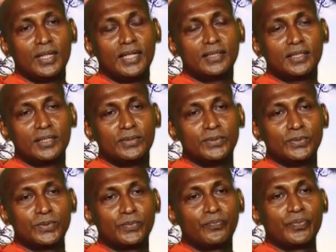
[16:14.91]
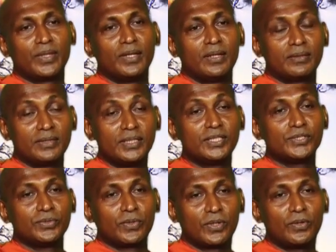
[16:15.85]
until you
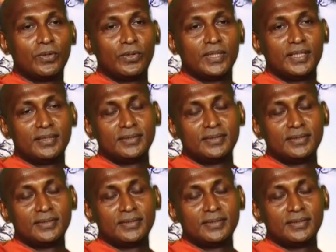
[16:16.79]
reach your goal.